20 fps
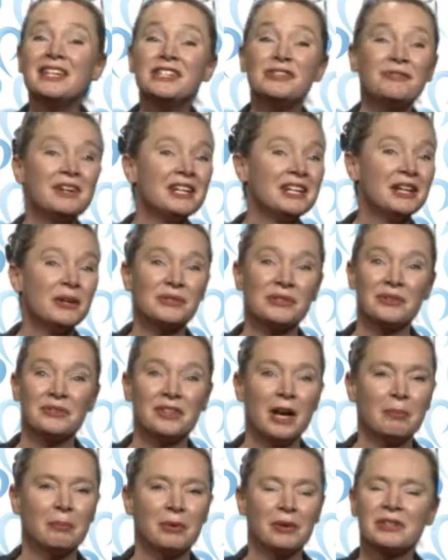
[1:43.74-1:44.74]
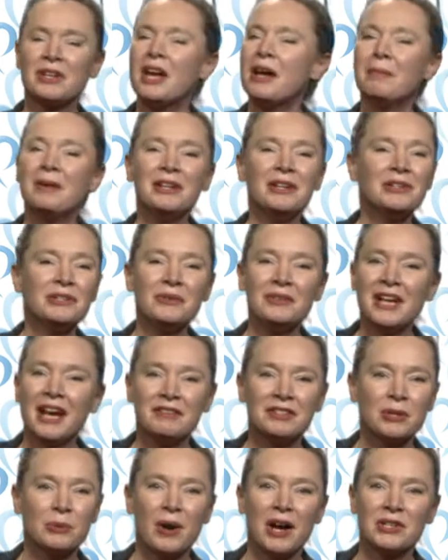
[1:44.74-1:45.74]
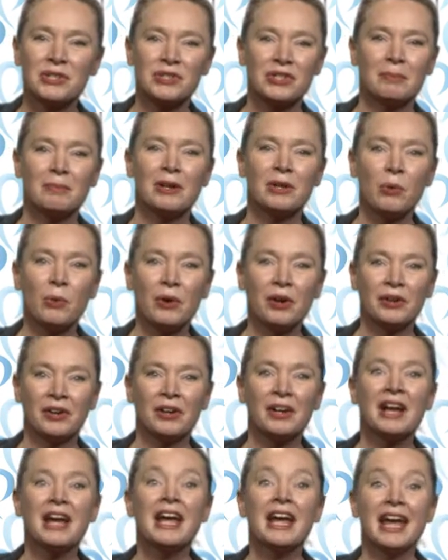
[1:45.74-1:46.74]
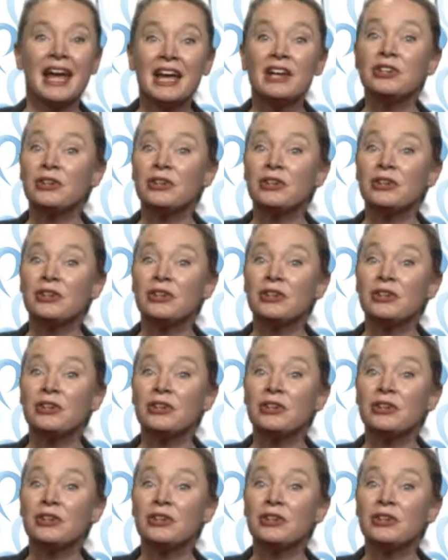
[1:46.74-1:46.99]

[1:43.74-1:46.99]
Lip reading: Now, these videos are numbered, but you don't have to watch them in order,